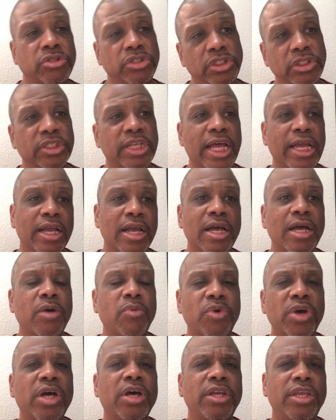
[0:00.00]
And she was like, oh,
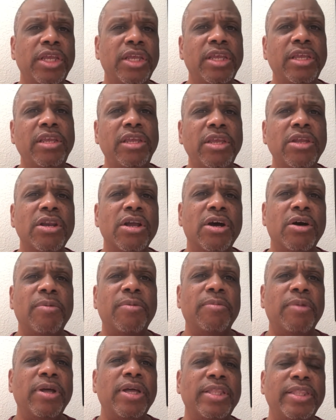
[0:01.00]
well, you
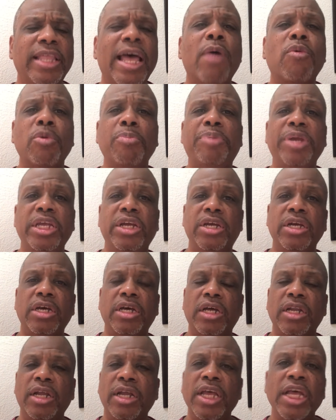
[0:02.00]
know, that would be
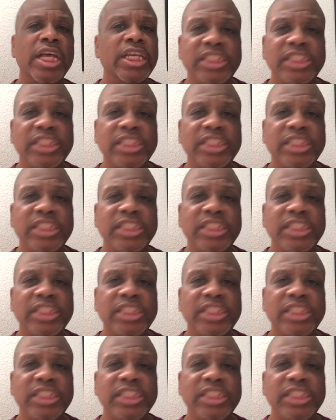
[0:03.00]
good.